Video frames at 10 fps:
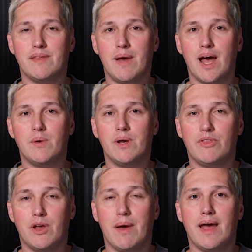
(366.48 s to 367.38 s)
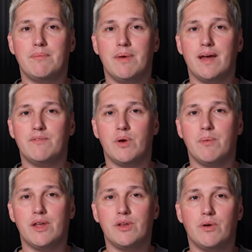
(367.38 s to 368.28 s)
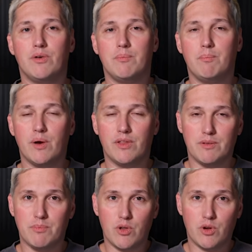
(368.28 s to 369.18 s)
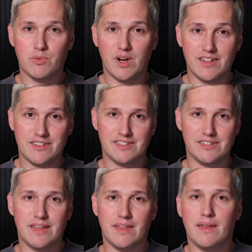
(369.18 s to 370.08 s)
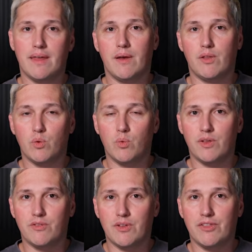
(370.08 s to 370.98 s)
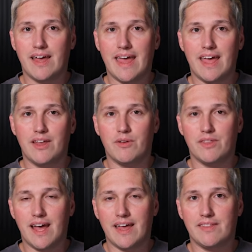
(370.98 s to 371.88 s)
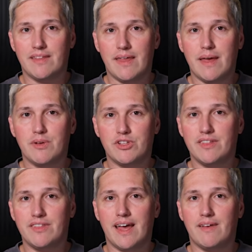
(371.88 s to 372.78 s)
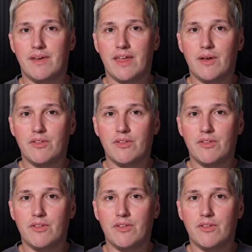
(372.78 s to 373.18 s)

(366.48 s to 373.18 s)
The power of Gemini's platform includes multimodal processing. Your workflows can handle text, images, and video